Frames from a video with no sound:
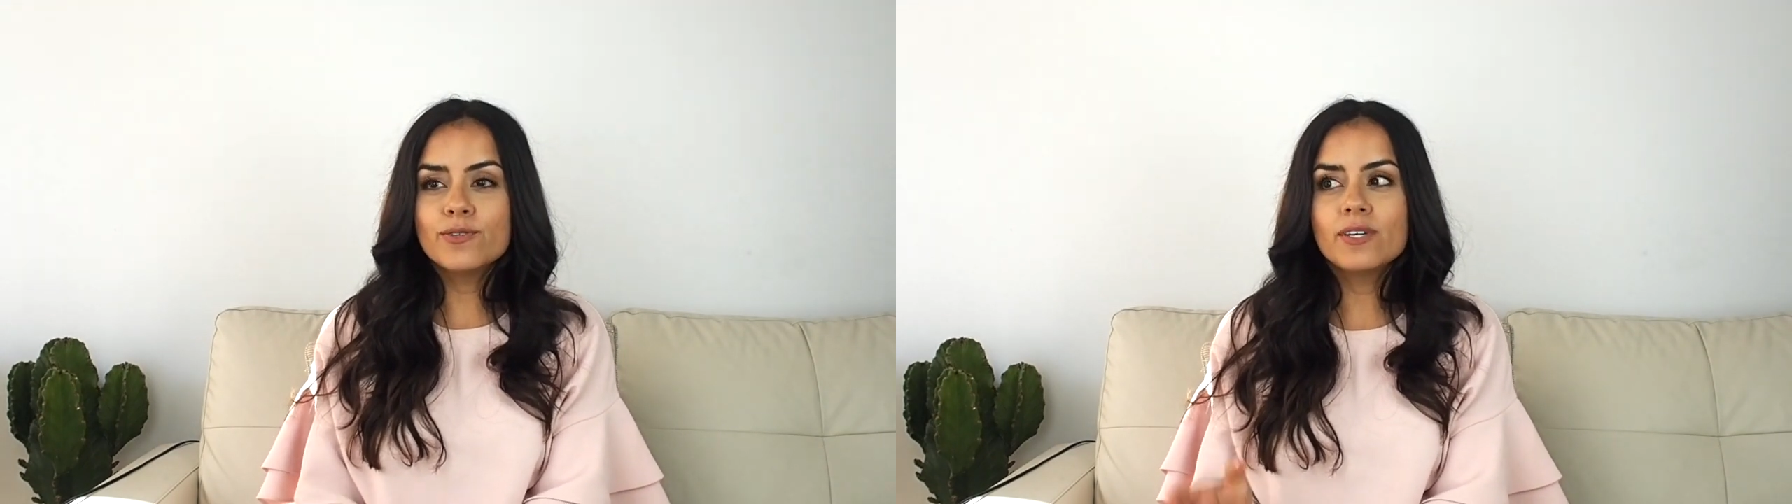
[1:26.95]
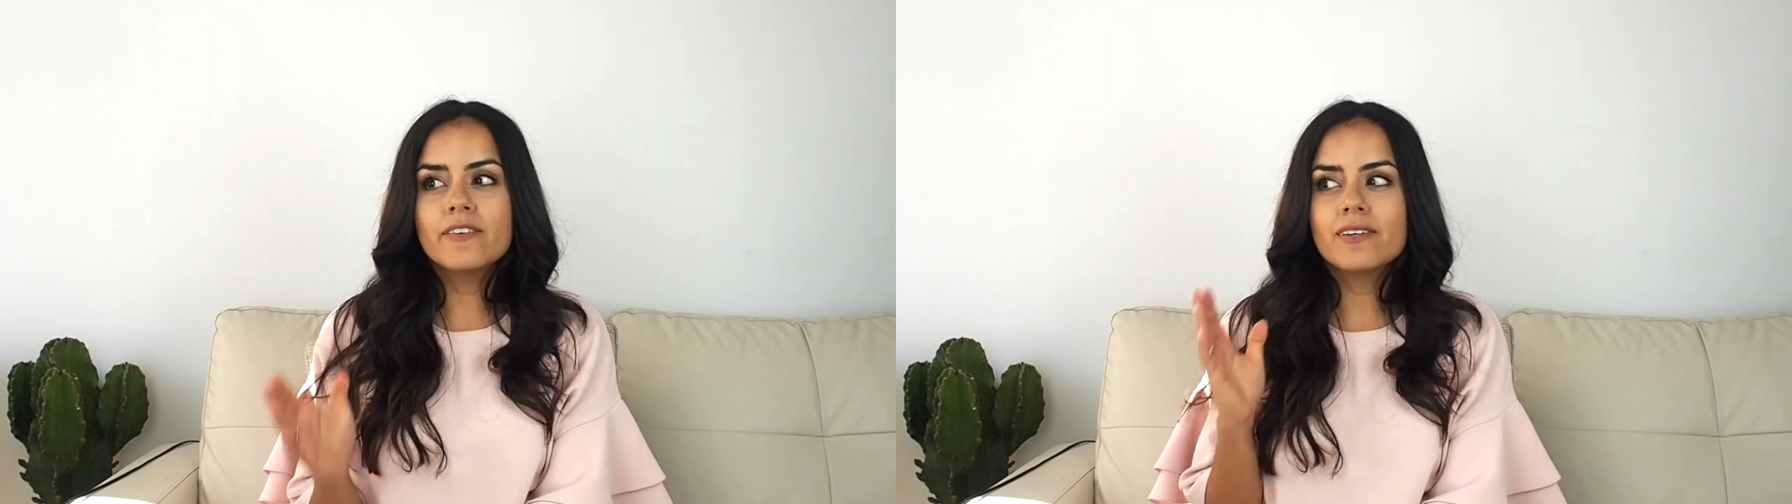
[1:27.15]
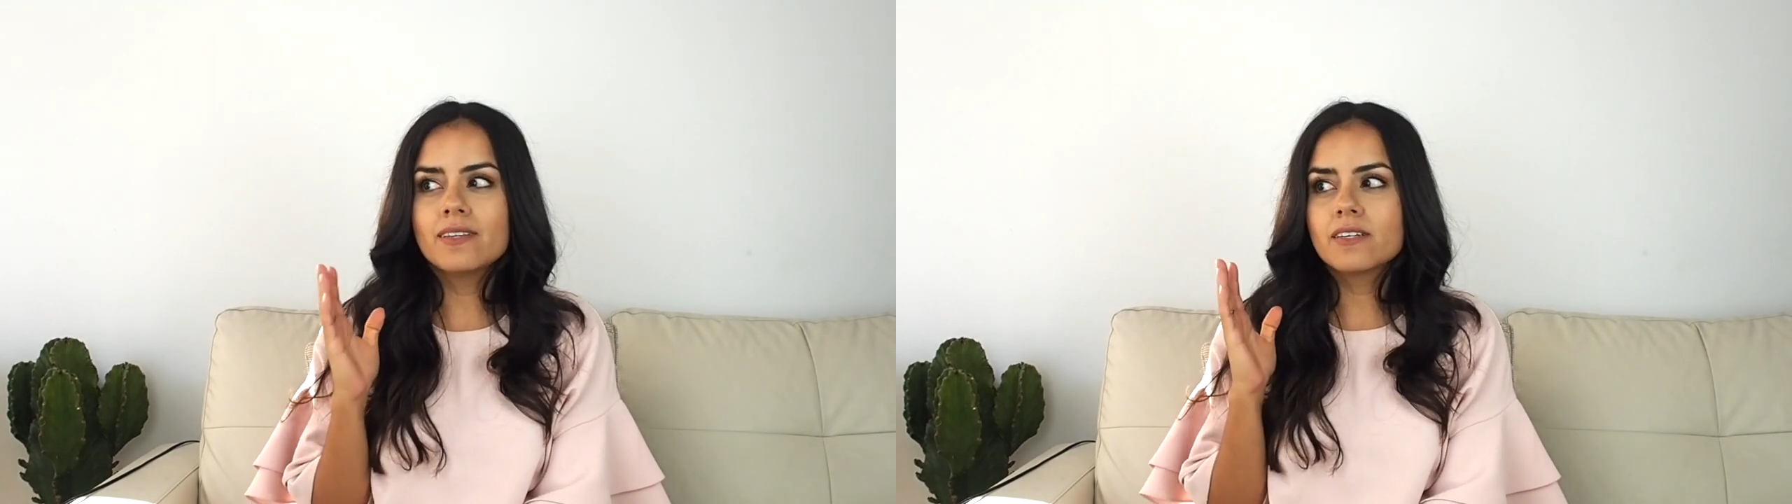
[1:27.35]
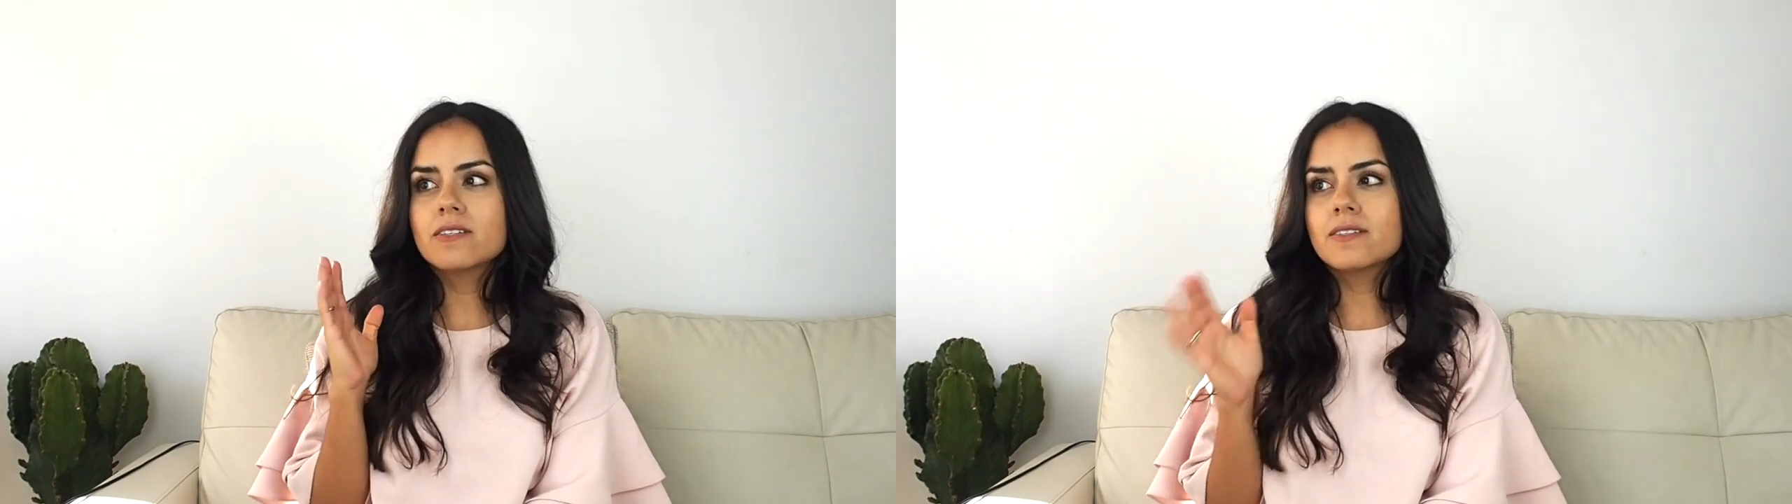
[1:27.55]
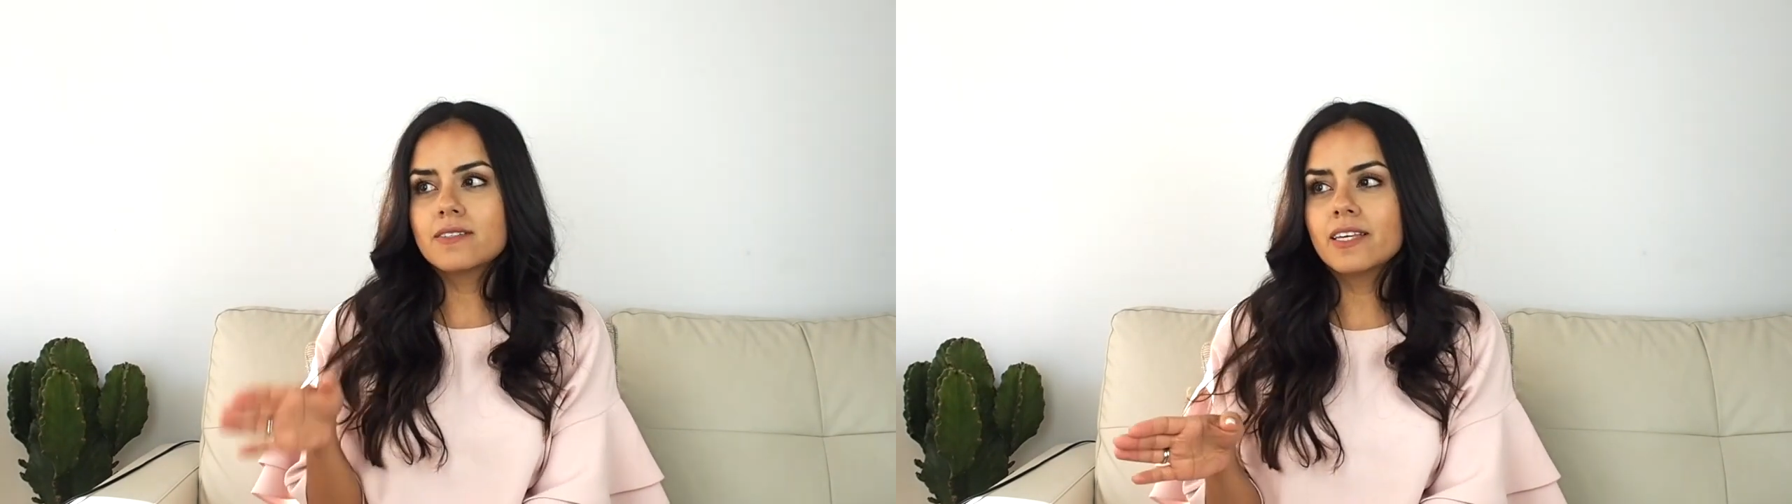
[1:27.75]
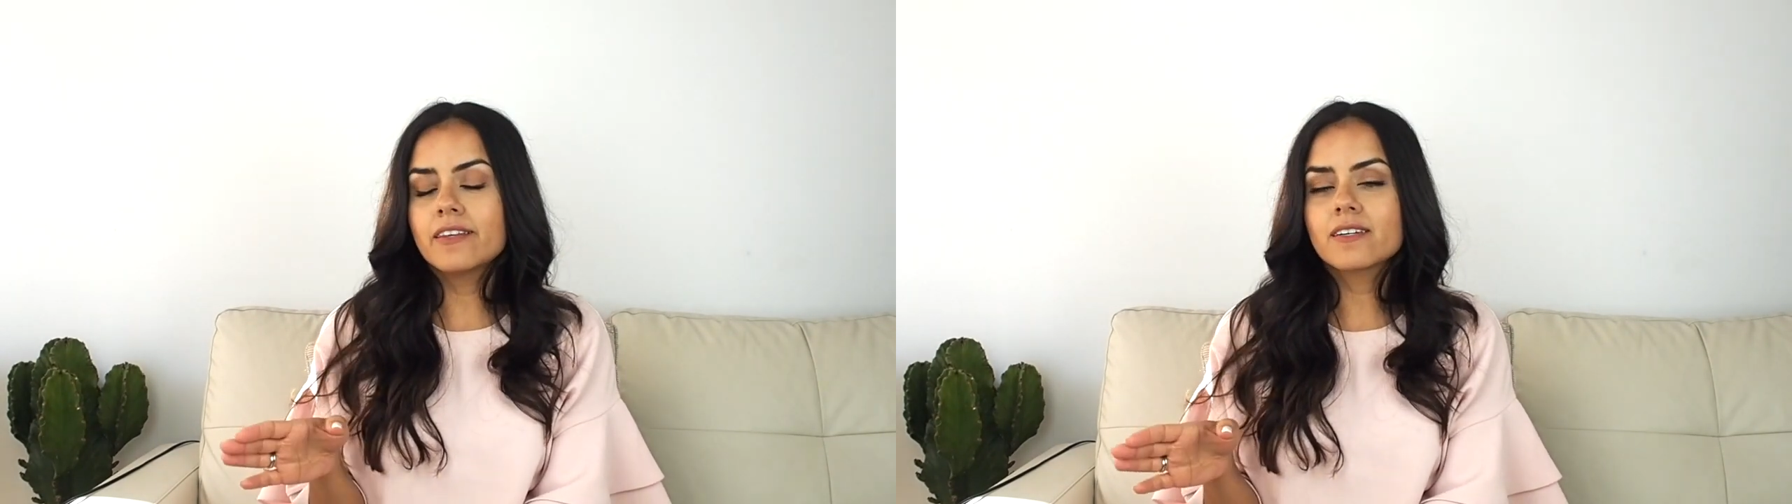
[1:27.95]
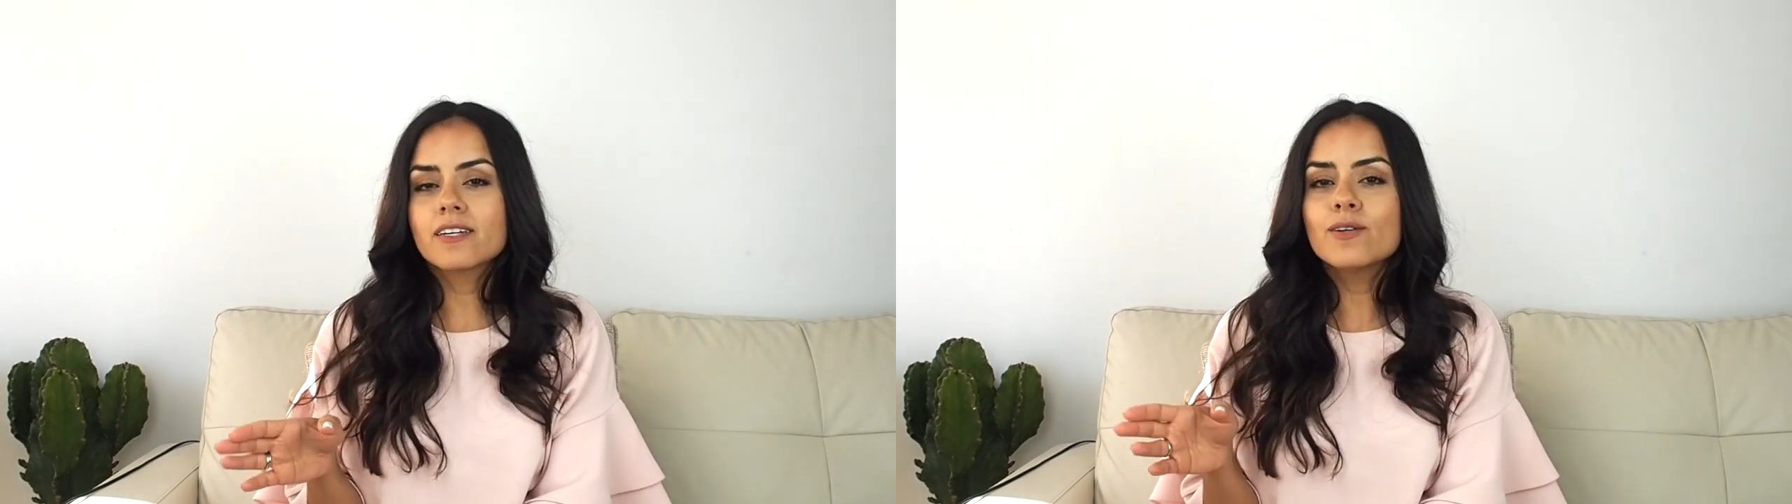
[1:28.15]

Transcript: you even consider